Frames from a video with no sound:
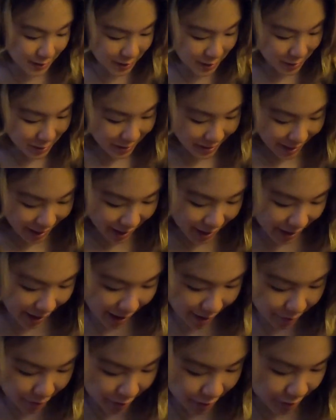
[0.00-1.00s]
So again, you
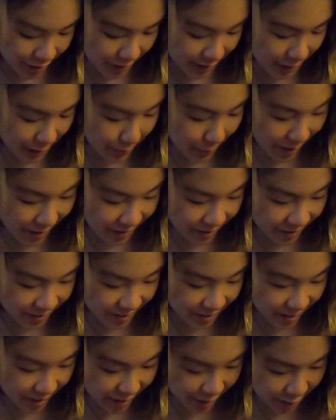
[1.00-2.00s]
have your transparent
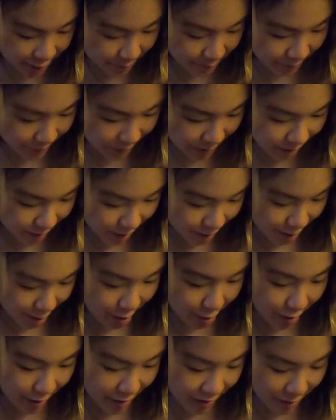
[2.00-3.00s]
container.
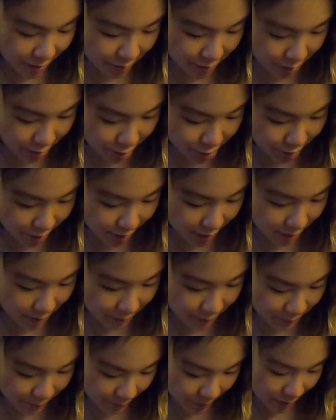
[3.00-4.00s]
You already know the drill.
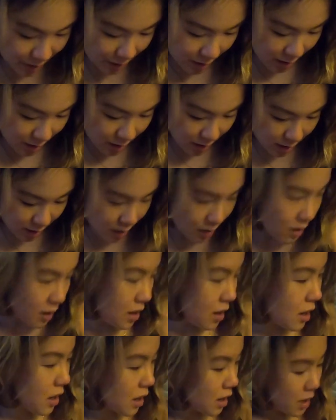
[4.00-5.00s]

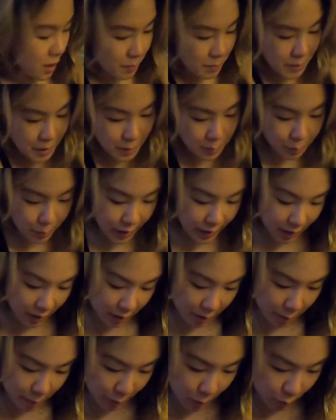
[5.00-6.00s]
Sprayed a
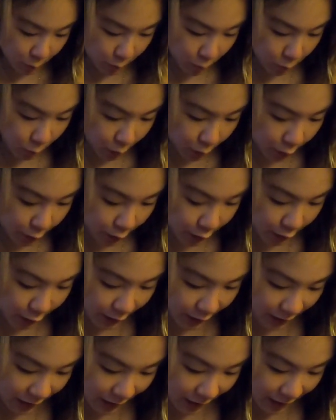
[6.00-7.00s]
little bit with water.
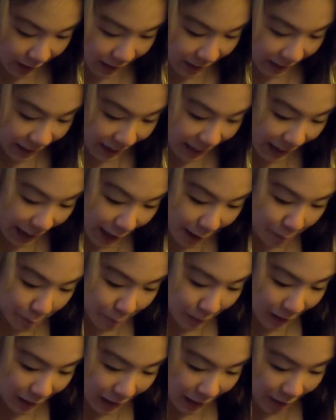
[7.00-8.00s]
And I can't
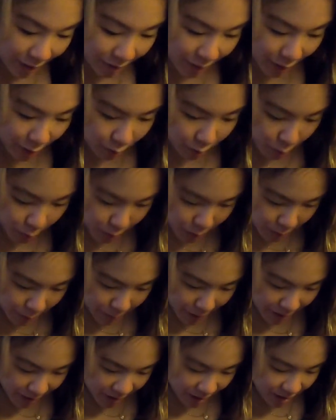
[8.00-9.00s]
believe that
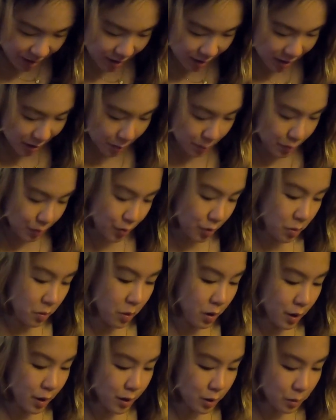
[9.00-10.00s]
rosemary just seems so
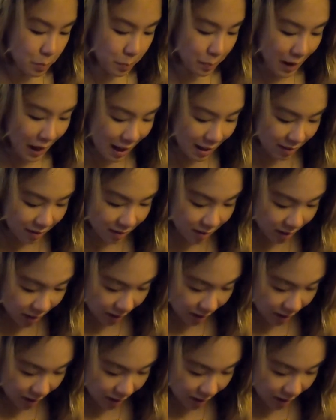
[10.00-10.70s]
hard to plant.